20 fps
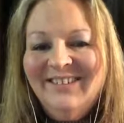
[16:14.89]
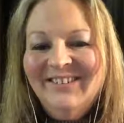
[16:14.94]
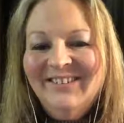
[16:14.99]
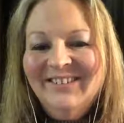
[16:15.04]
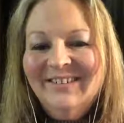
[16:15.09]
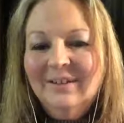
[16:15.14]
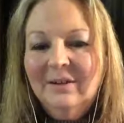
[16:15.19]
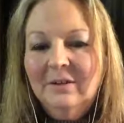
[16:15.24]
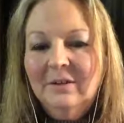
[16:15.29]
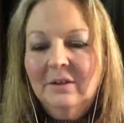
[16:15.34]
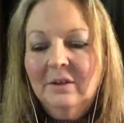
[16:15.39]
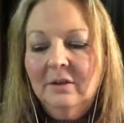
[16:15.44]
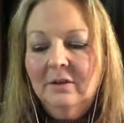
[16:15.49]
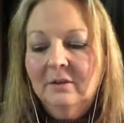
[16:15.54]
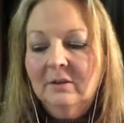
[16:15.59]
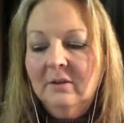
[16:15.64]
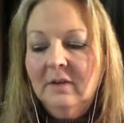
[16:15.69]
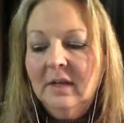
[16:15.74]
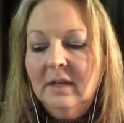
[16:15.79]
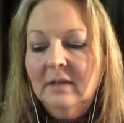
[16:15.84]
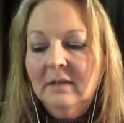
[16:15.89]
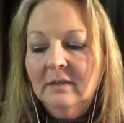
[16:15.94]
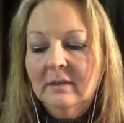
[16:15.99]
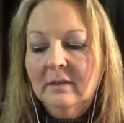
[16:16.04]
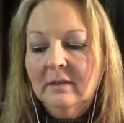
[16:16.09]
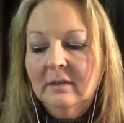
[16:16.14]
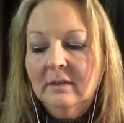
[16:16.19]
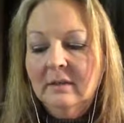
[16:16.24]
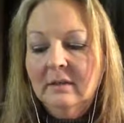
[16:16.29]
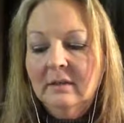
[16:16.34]
It's a close cousin
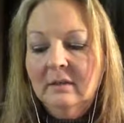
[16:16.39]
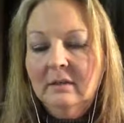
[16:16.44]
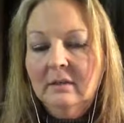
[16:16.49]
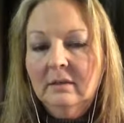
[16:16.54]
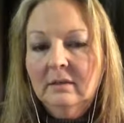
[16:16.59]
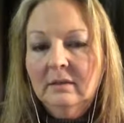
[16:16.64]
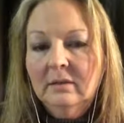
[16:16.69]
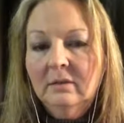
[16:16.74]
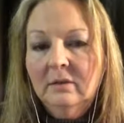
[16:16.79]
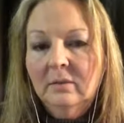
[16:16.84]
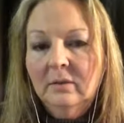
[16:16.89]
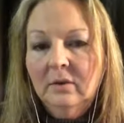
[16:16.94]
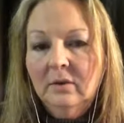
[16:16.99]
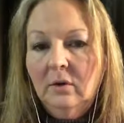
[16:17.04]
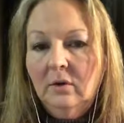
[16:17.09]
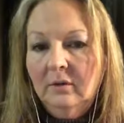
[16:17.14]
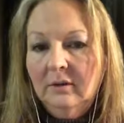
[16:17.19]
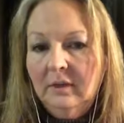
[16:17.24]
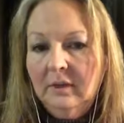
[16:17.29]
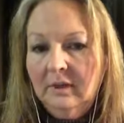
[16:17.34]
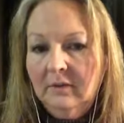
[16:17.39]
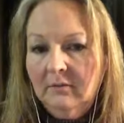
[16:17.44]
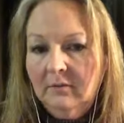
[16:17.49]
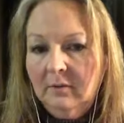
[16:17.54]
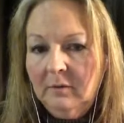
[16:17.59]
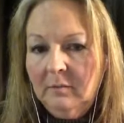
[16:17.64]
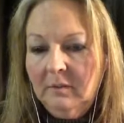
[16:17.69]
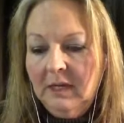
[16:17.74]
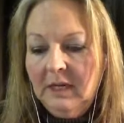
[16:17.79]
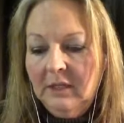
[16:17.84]
to withholding
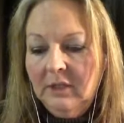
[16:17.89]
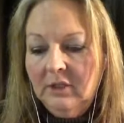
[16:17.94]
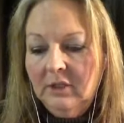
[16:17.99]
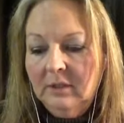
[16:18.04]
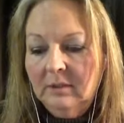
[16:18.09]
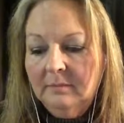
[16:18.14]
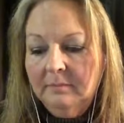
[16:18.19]
information.